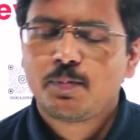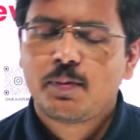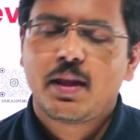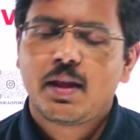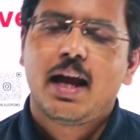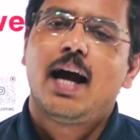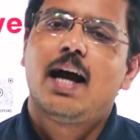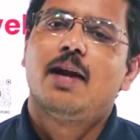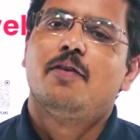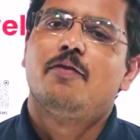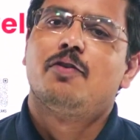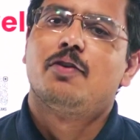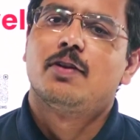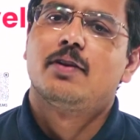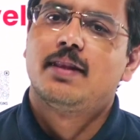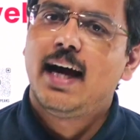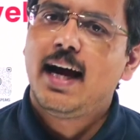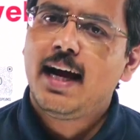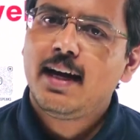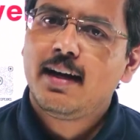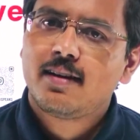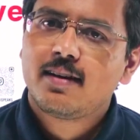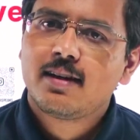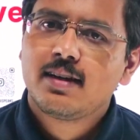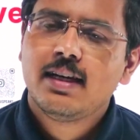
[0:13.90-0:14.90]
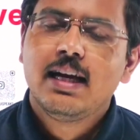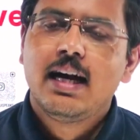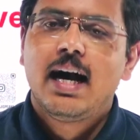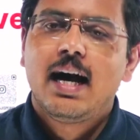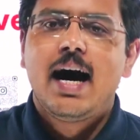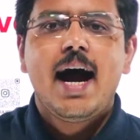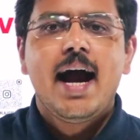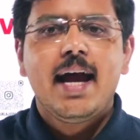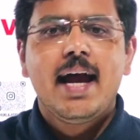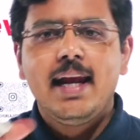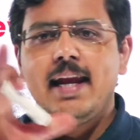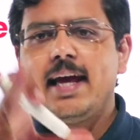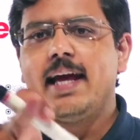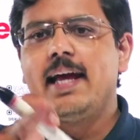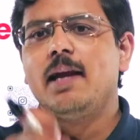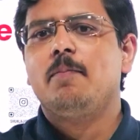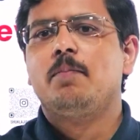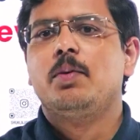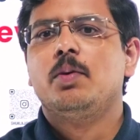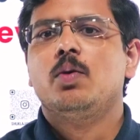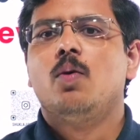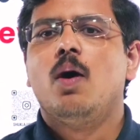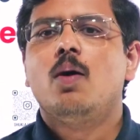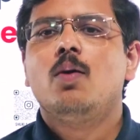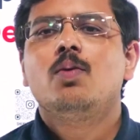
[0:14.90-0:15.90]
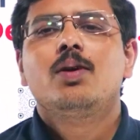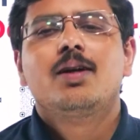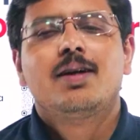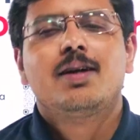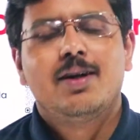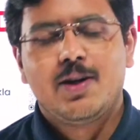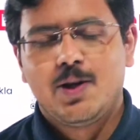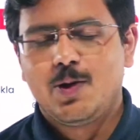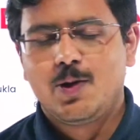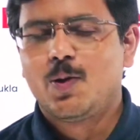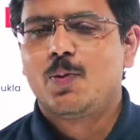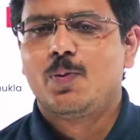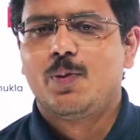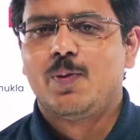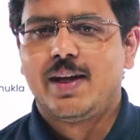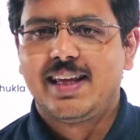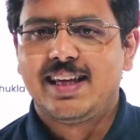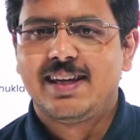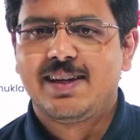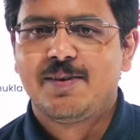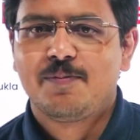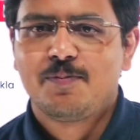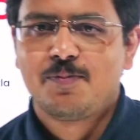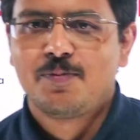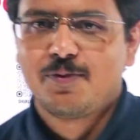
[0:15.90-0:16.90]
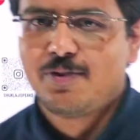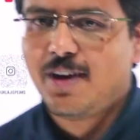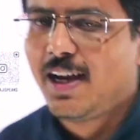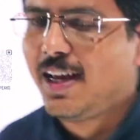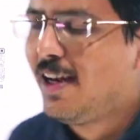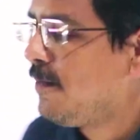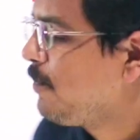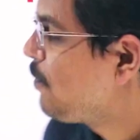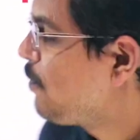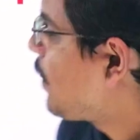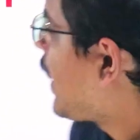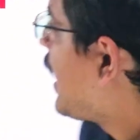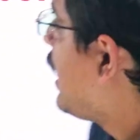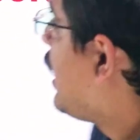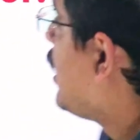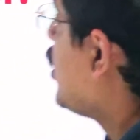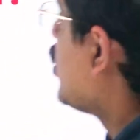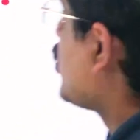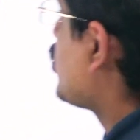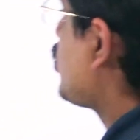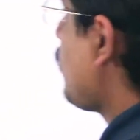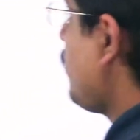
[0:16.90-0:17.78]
and for that, I'll help you out, don't worry, fine. So